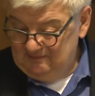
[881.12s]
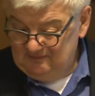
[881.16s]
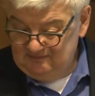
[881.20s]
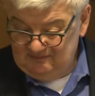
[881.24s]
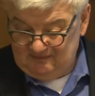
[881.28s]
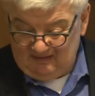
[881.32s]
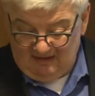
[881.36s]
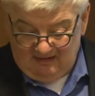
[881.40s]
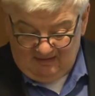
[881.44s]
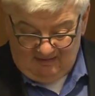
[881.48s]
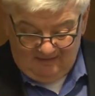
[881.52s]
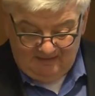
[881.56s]

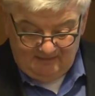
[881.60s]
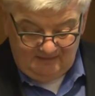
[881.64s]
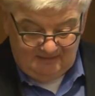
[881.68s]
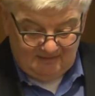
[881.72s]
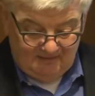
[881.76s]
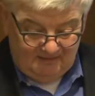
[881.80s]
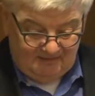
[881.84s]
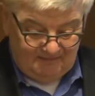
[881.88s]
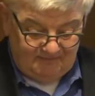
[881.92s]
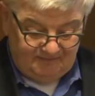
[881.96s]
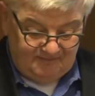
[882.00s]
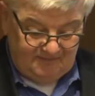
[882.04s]
kind
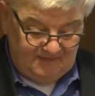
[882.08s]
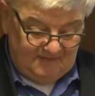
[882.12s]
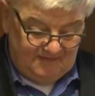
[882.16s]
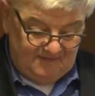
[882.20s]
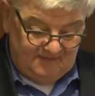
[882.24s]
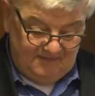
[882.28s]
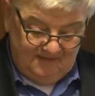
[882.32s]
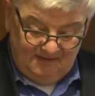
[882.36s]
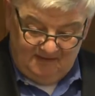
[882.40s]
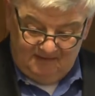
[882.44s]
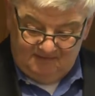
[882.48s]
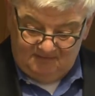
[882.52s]
of
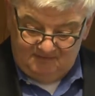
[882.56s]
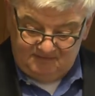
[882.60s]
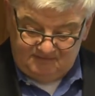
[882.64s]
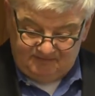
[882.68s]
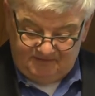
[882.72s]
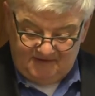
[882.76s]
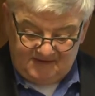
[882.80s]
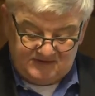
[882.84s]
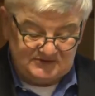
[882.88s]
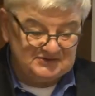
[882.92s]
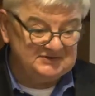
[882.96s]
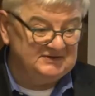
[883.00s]

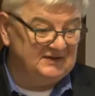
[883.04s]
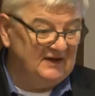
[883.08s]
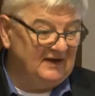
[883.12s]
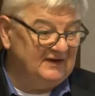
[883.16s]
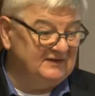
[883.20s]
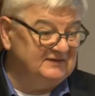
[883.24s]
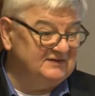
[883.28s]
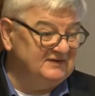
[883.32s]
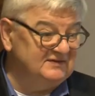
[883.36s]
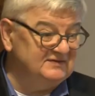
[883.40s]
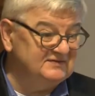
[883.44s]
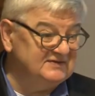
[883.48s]
old-fashioned
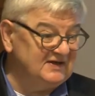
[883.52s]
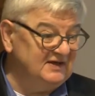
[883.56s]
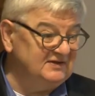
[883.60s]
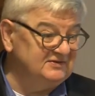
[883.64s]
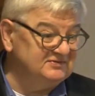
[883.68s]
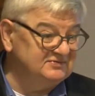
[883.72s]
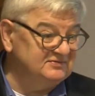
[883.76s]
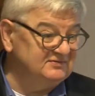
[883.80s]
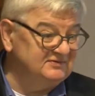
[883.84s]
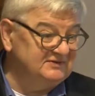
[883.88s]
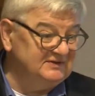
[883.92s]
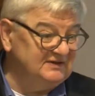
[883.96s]
19th
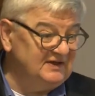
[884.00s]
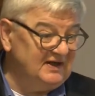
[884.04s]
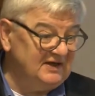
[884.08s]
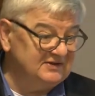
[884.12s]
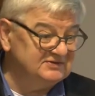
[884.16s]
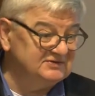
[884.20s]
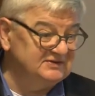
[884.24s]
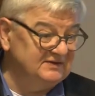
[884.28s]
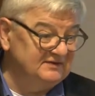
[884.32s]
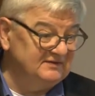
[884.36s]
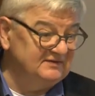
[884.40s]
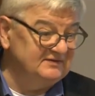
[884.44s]
century
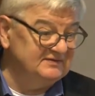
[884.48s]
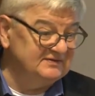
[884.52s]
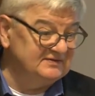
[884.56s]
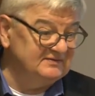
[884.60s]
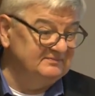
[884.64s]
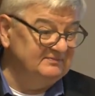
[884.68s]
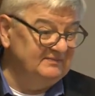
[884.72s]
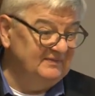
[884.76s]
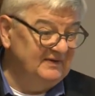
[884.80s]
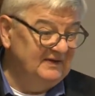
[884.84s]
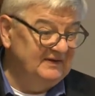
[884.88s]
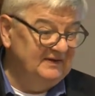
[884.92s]

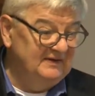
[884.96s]
nationalism,